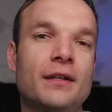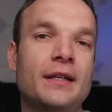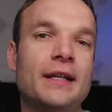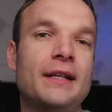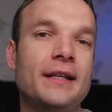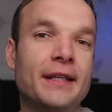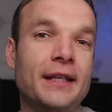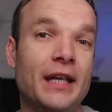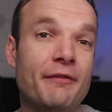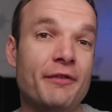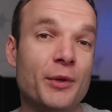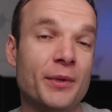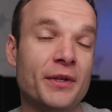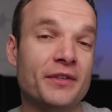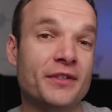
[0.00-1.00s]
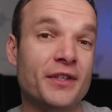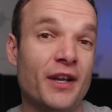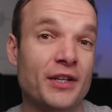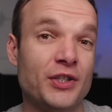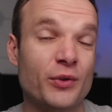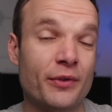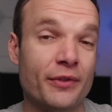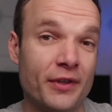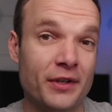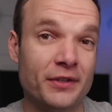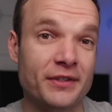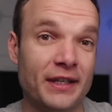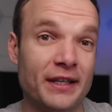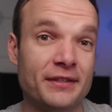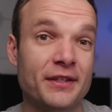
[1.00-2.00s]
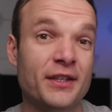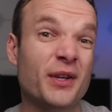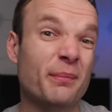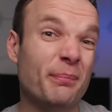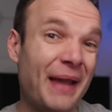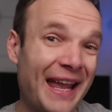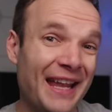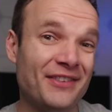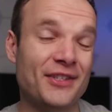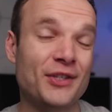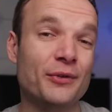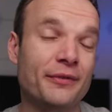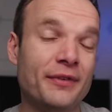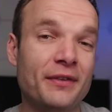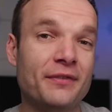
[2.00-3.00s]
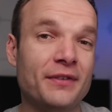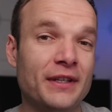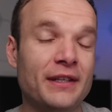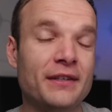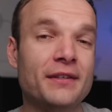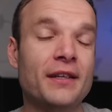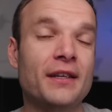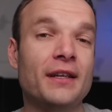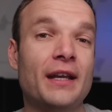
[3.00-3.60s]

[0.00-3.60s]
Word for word: Clearly, if you were to start in your 30s compared to your 50s